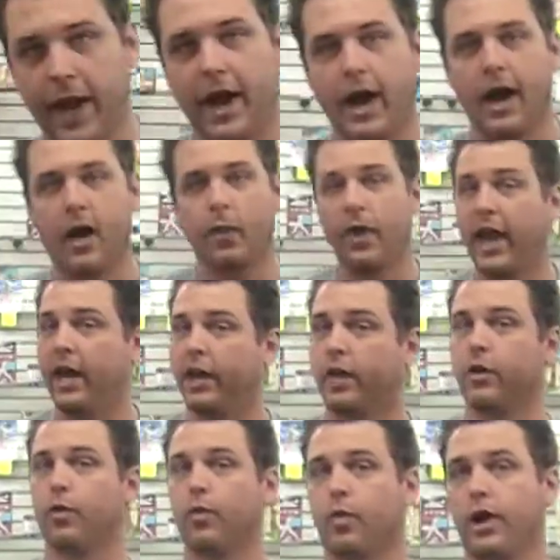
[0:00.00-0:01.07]
uh, we had a
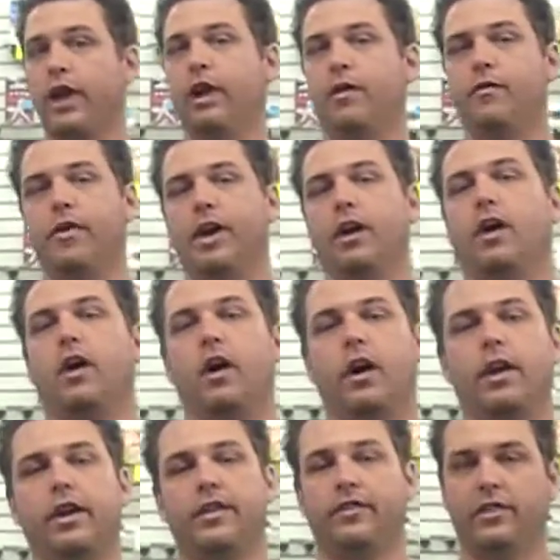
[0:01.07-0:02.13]
great event
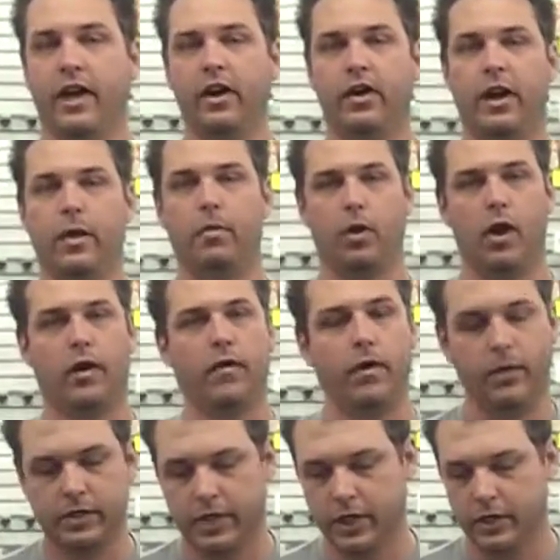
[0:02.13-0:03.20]
on Saturday. Blog event
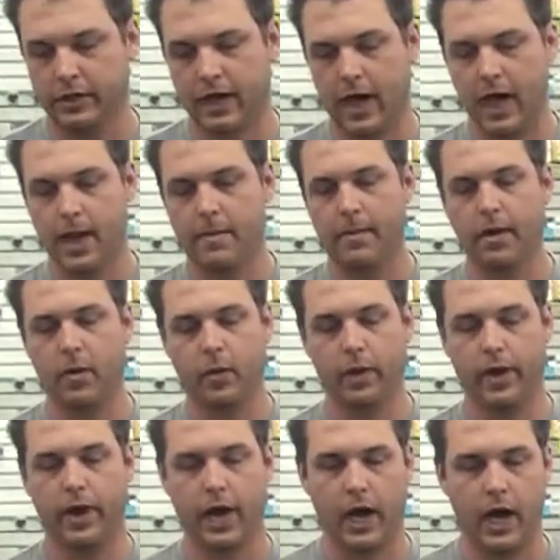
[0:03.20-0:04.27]
was a good time.
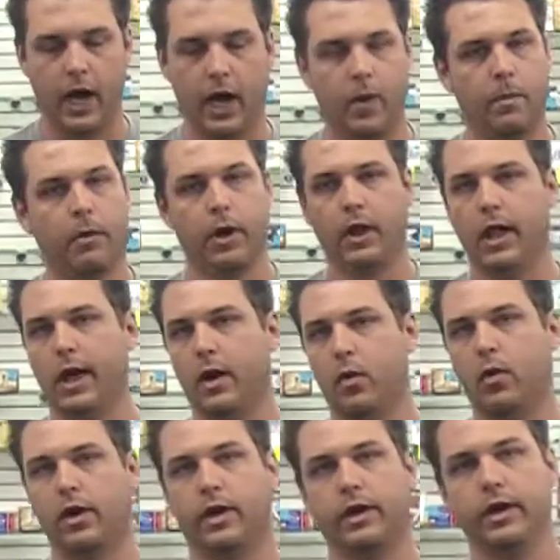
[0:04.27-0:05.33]
We uh, put a lot of
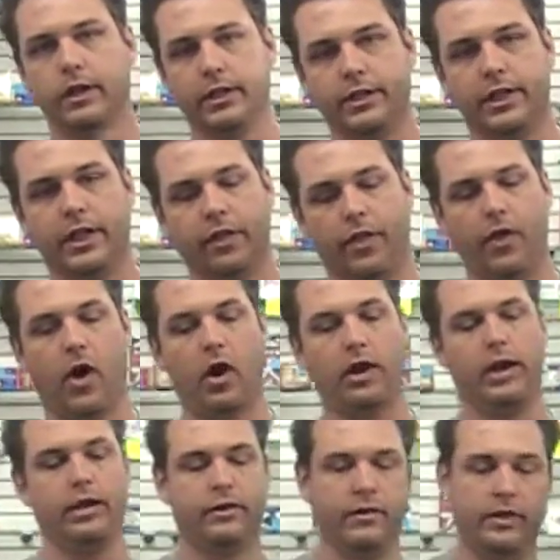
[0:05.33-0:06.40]
work and energy and thought
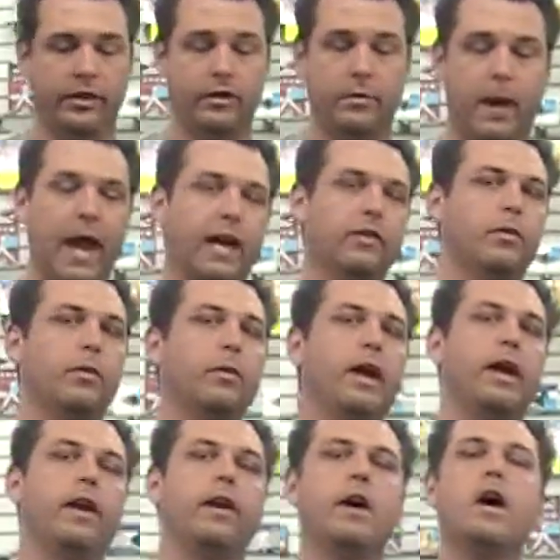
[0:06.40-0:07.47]
into these packs we
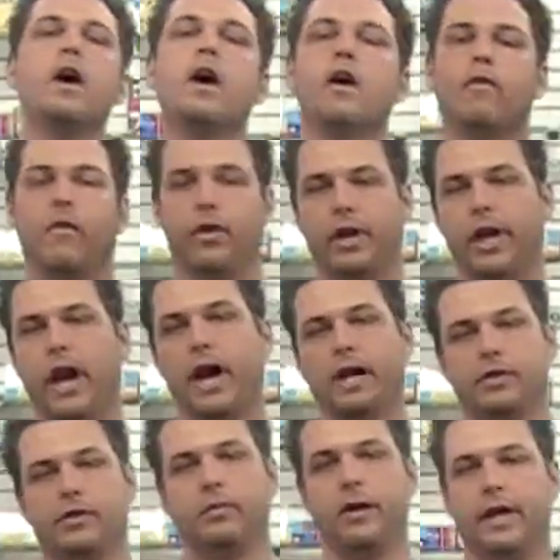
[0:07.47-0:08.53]
made for you
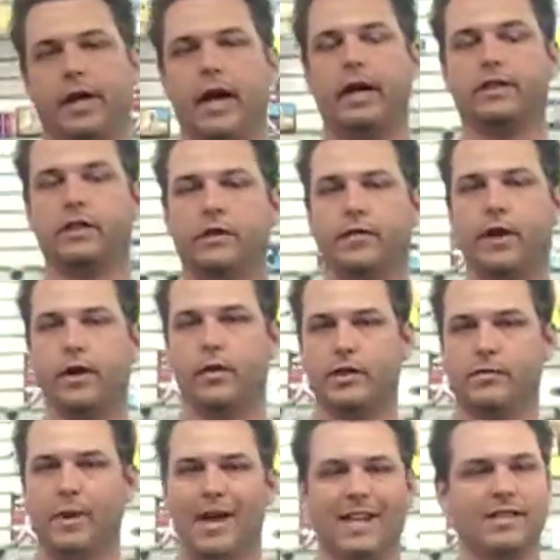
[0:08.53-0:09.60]
guys. We made a contest video
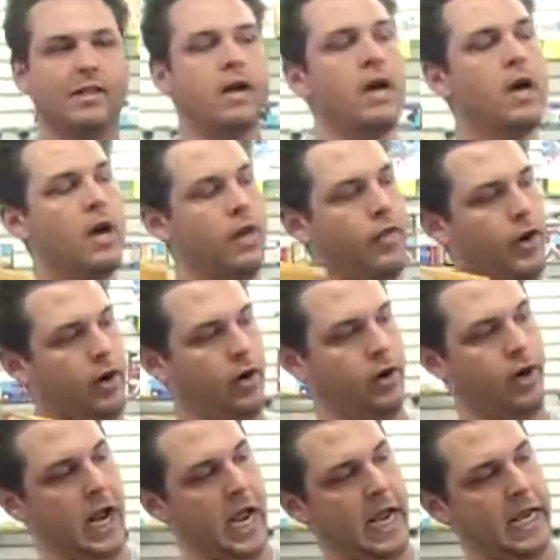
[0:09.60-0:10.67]
response. There
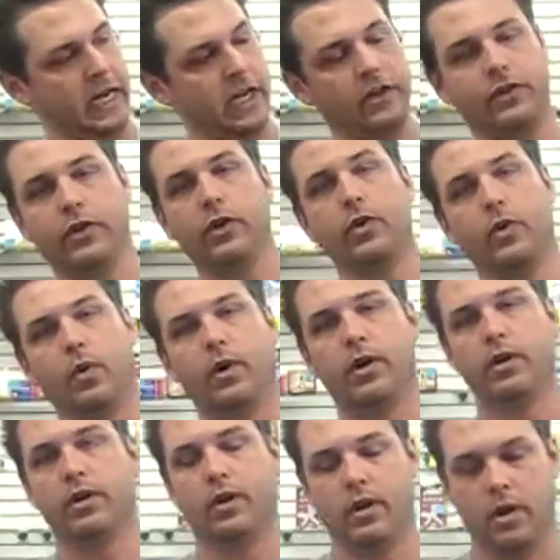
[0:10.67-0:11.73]
are 82
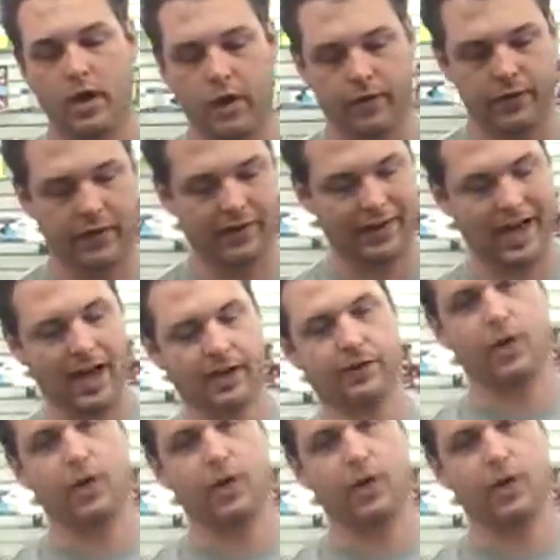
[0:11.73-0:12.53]
of these guys